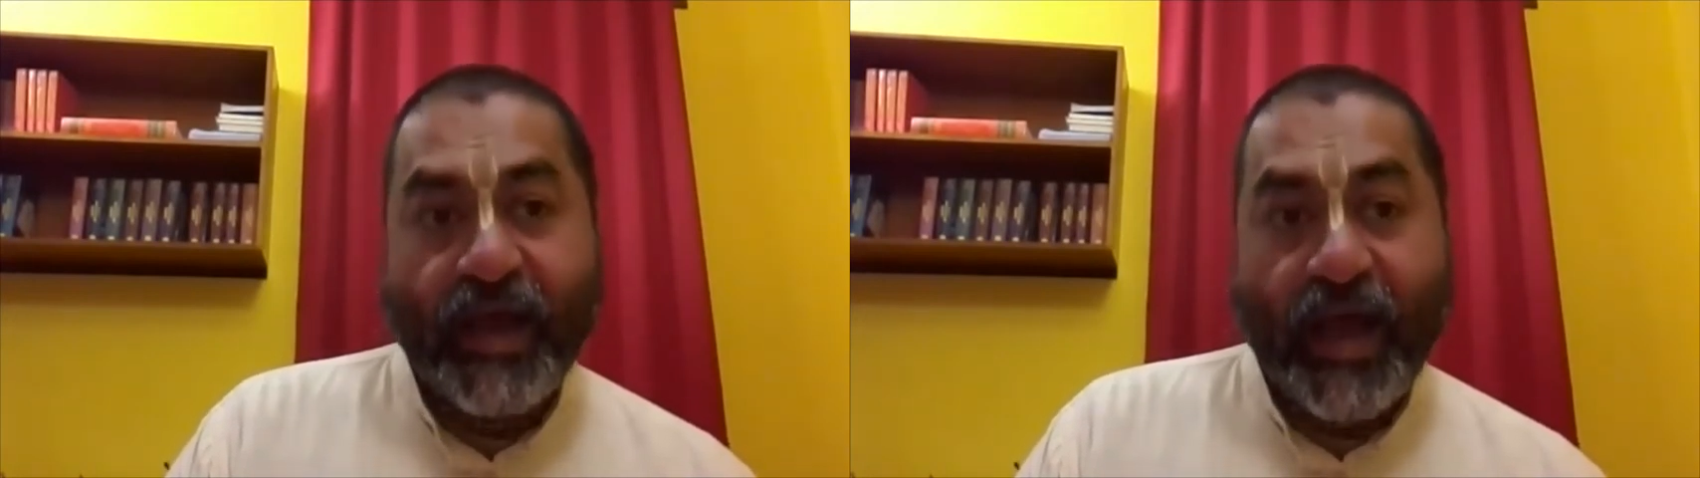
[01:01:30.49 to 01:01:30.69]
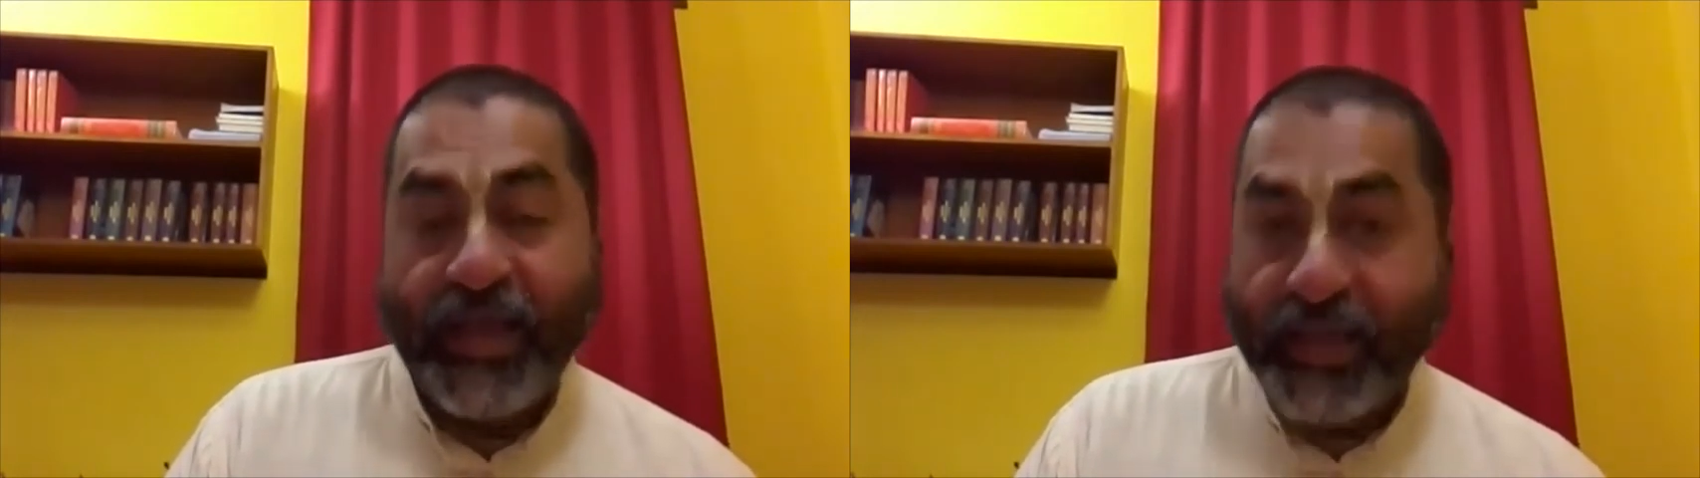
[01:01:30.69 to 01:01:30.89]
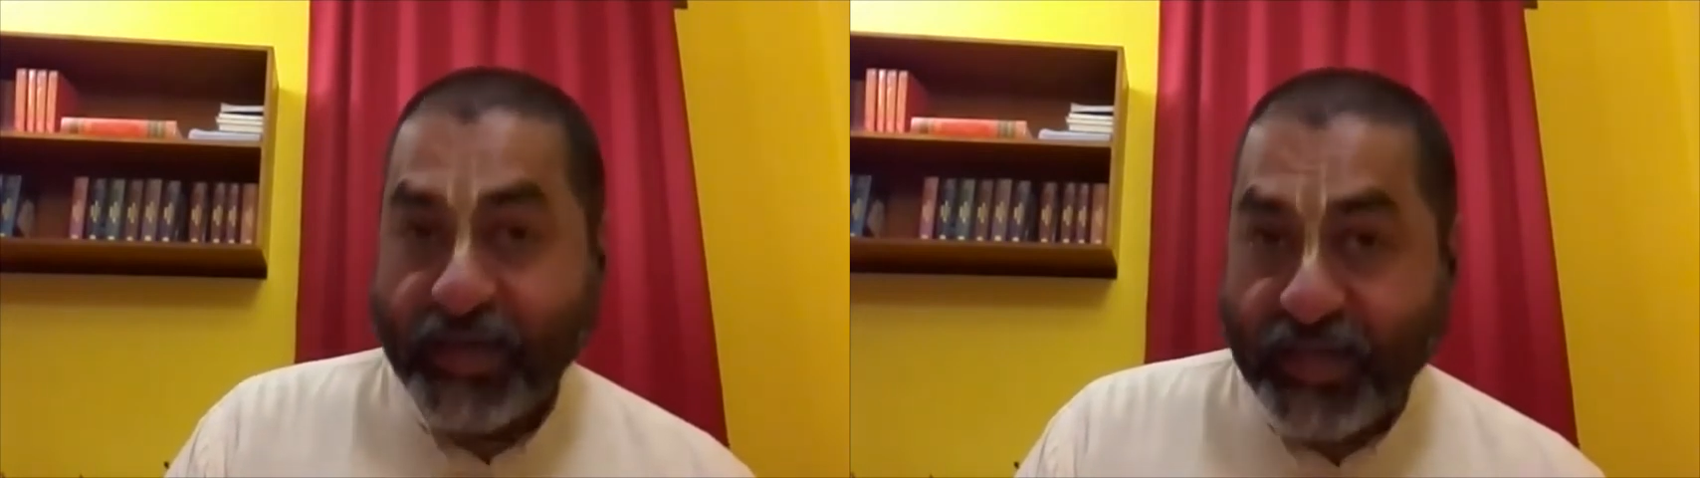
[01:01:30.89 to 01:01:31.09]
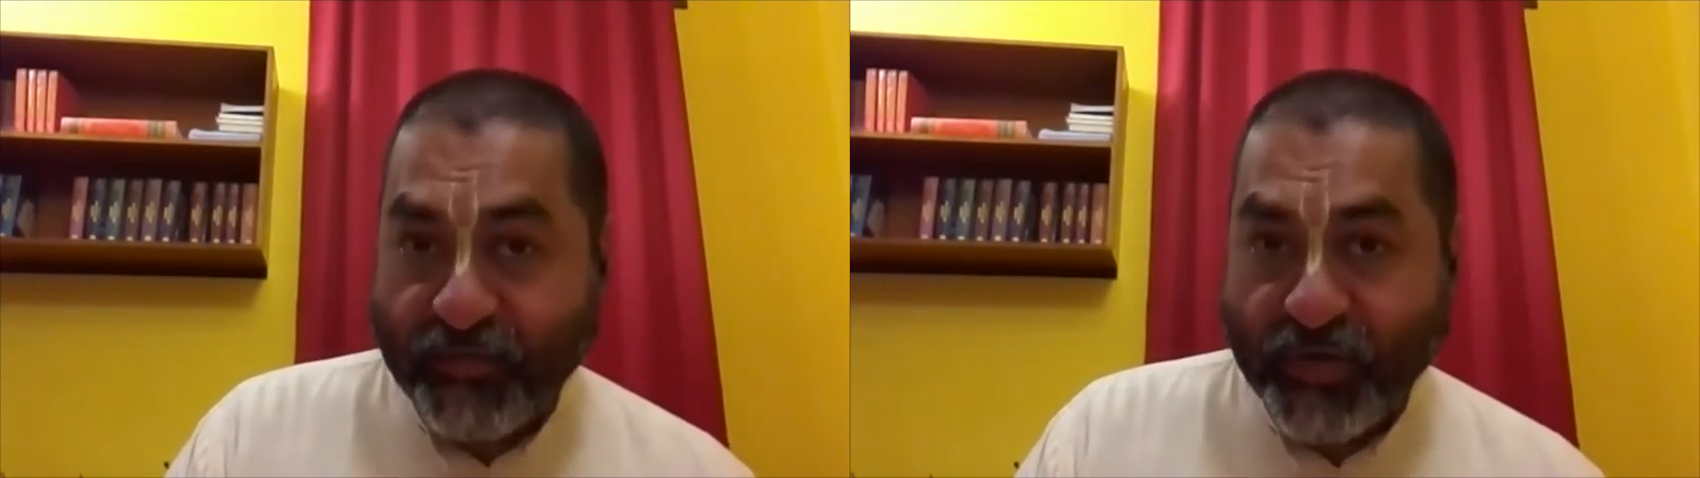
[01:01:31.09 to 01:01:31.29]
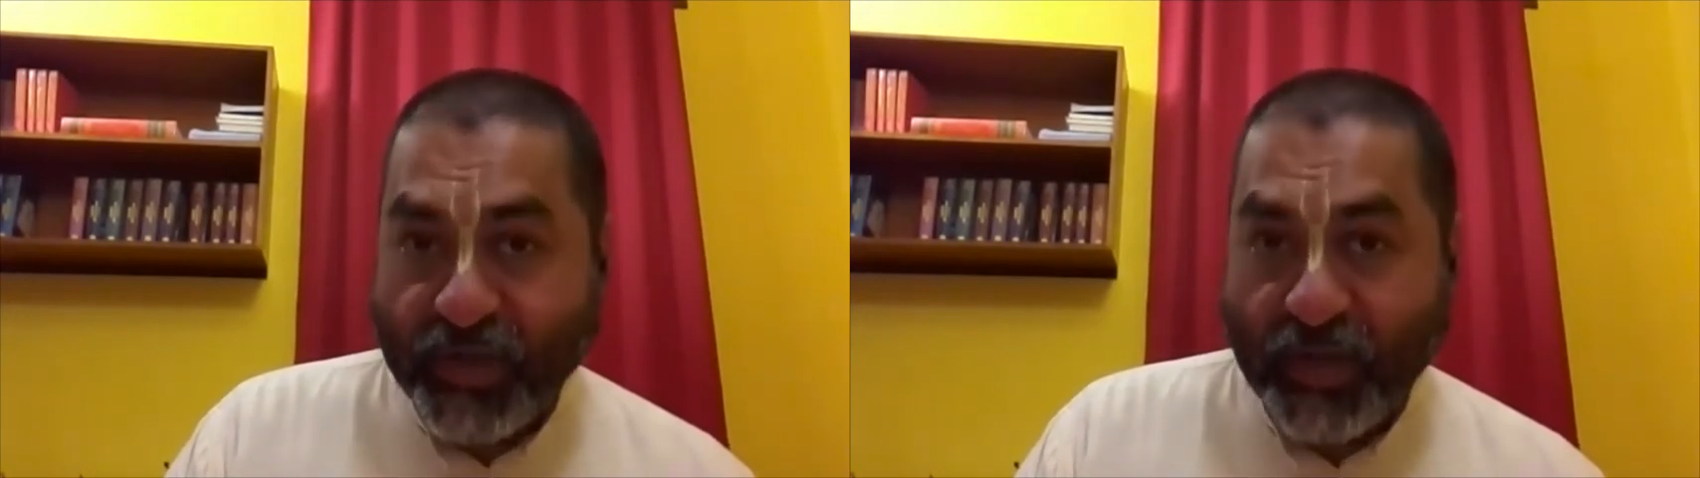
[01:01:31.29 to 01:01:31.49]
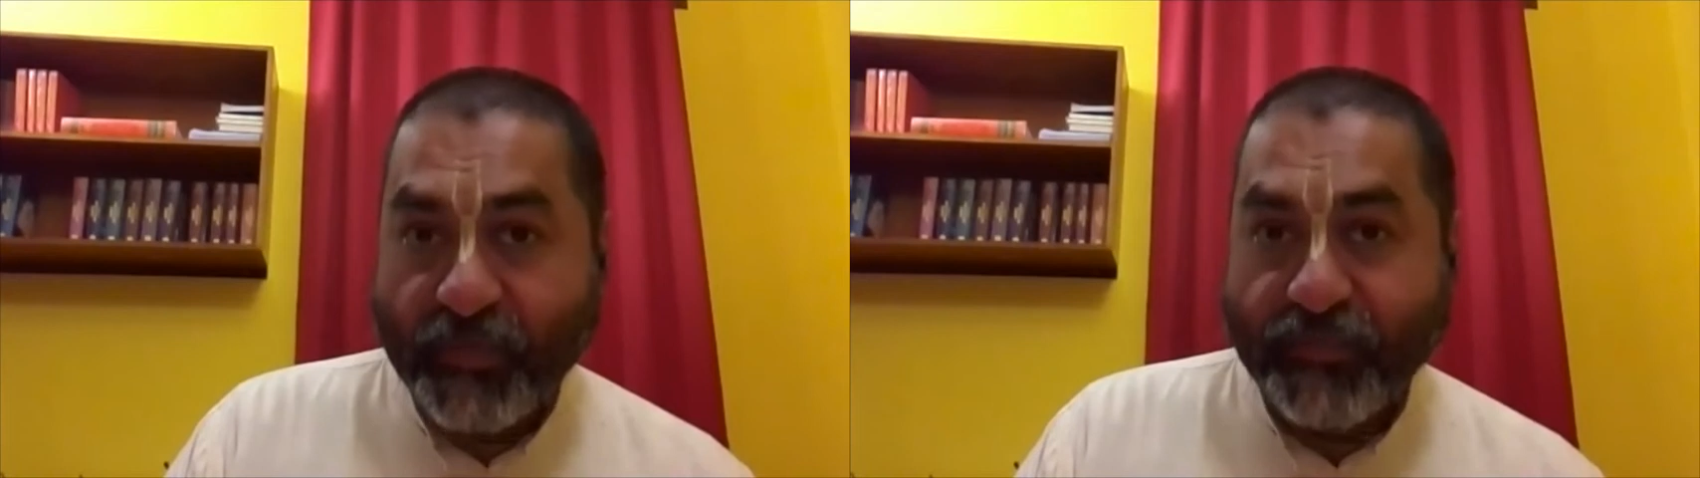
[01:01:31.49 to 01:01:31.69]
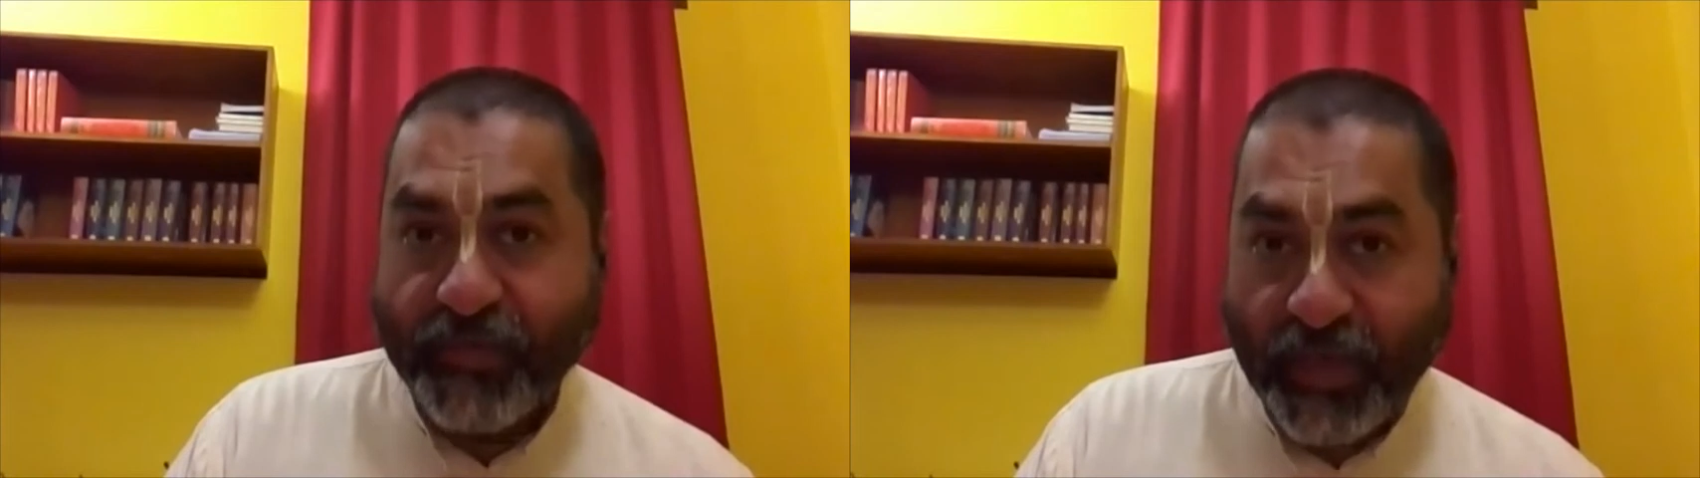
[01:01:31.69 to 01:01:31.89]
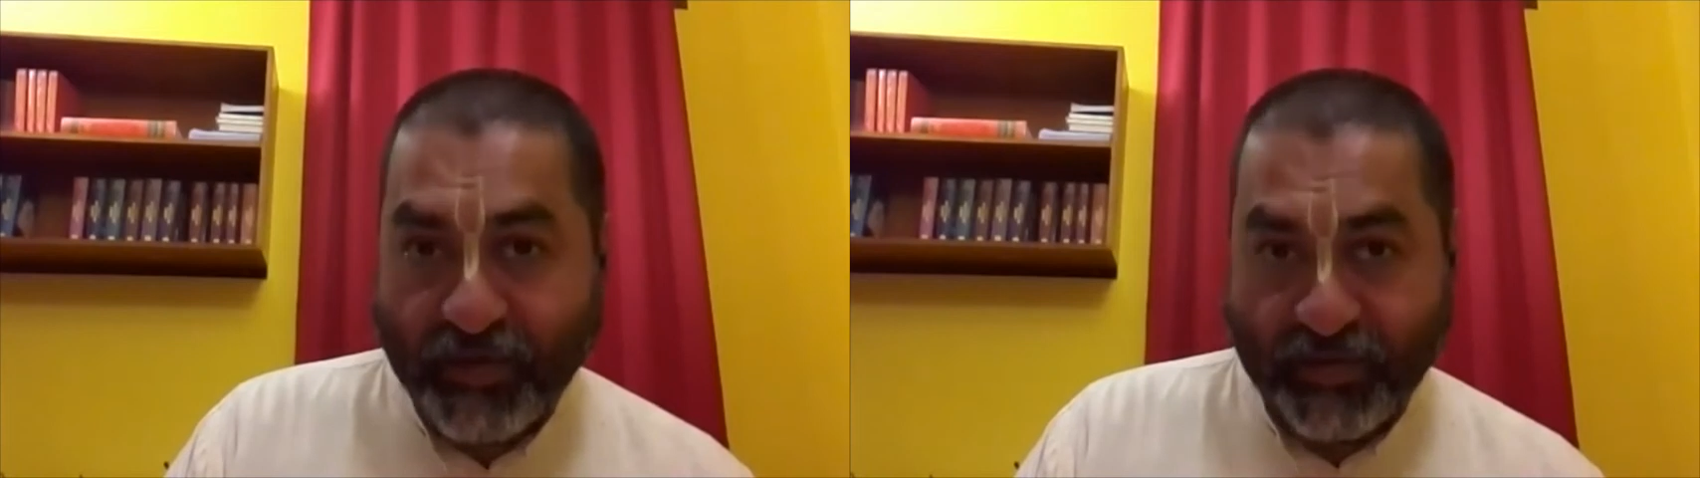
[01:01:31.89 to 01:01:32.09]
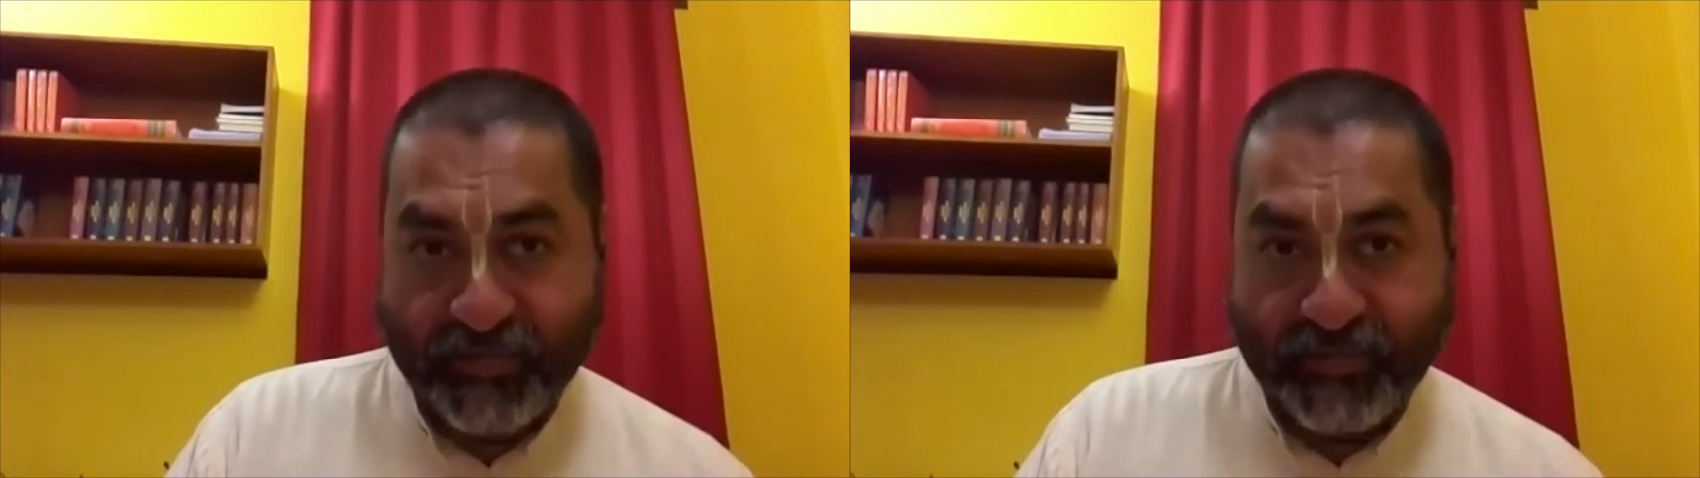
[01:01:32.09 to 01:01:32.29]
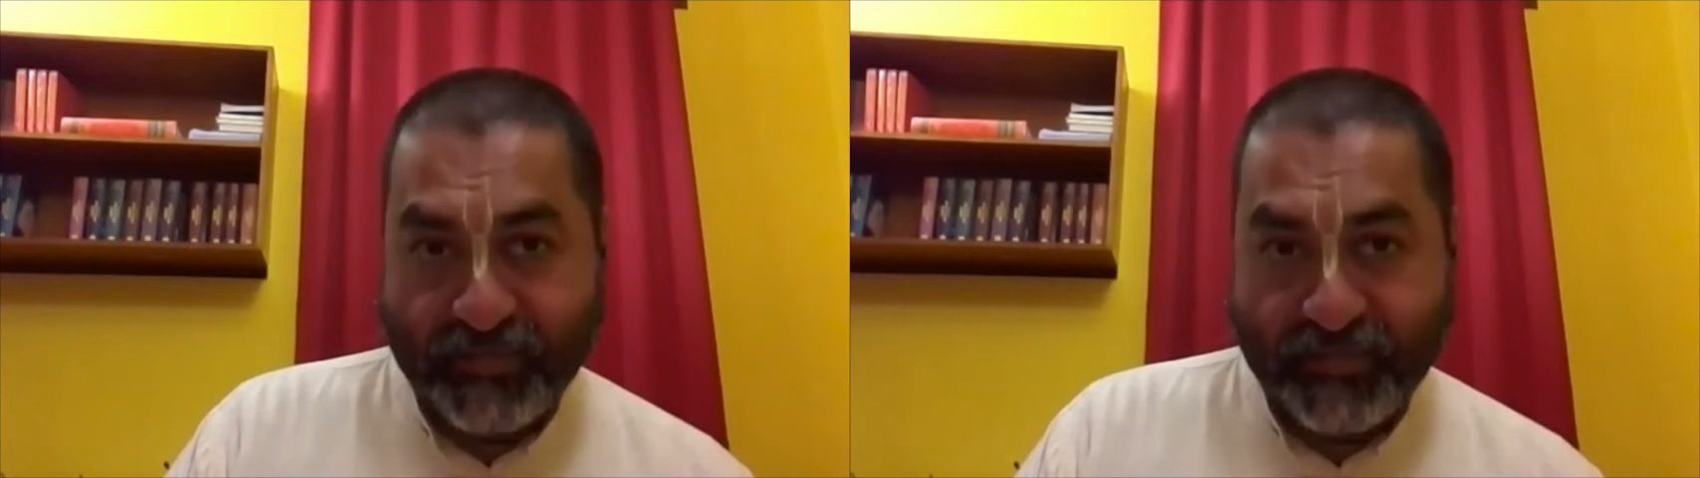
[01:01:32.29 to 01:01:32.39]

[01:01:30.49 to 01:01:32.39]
"I can give you a cup of kheer."